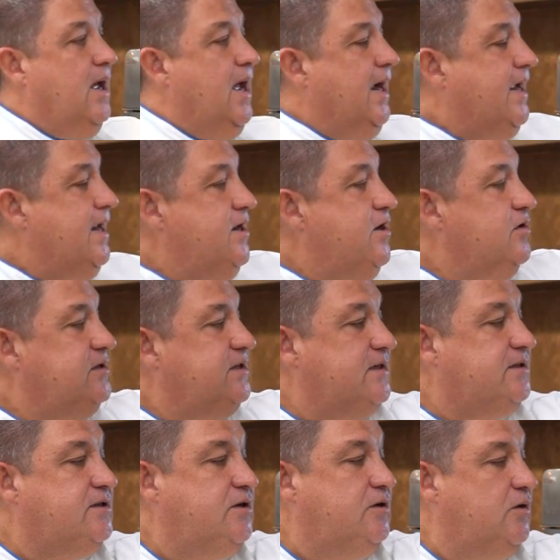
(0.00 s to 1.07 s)
I can use
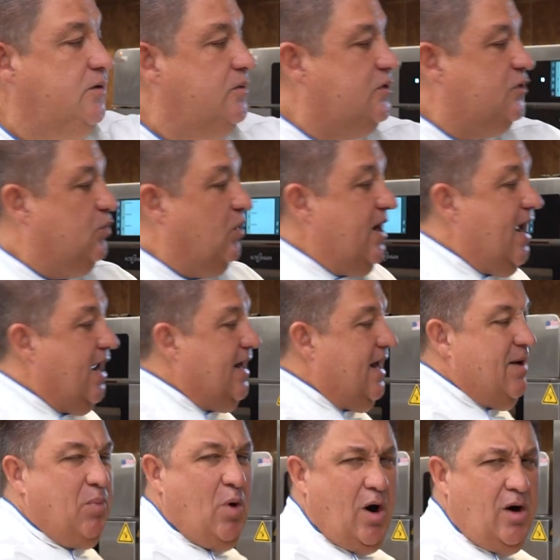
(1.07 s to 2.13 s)
this to spray out
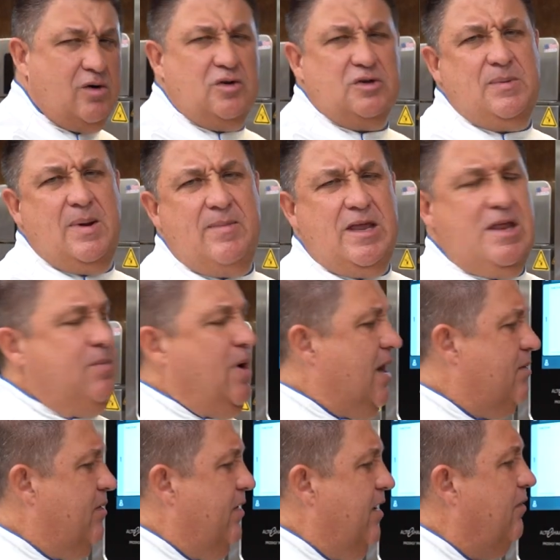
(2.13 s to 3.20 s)
any particles maybe in the
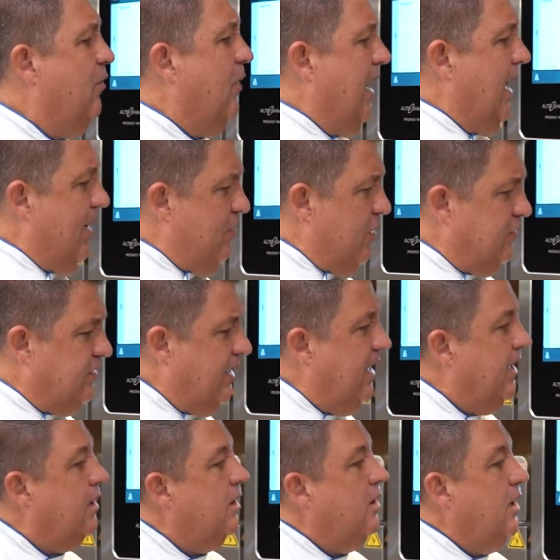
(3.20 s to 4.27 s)
bottom of them while I'm using
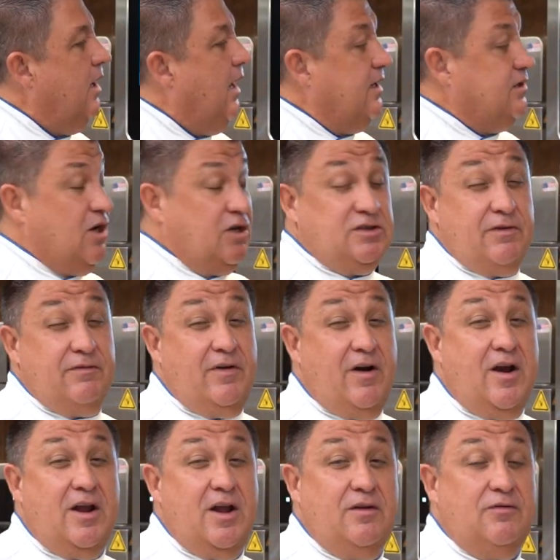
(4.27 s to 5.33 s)
it. It's also
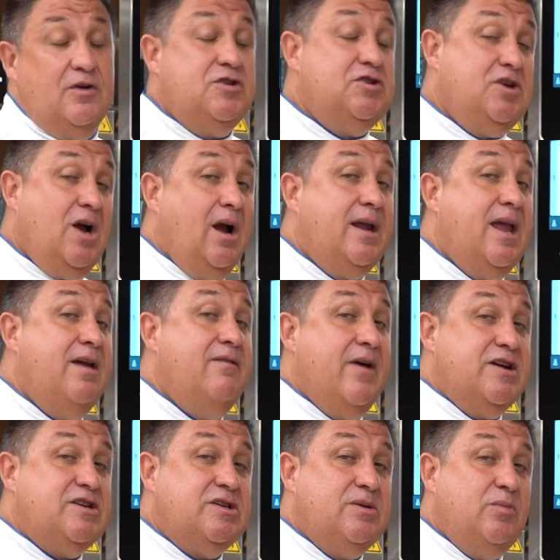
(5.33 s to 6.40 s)
very good for shocking
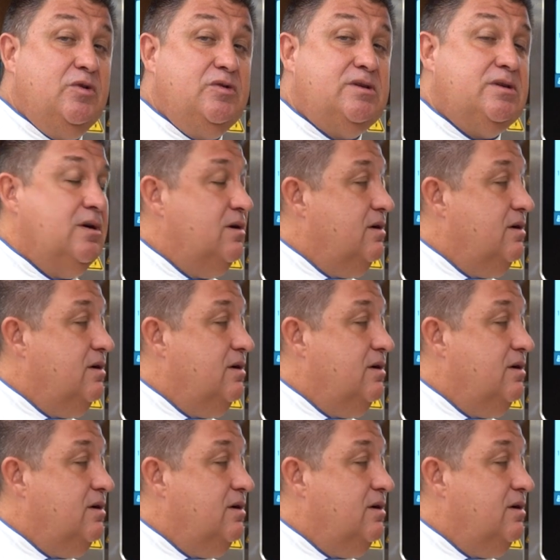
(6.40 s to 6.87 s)
vegetables.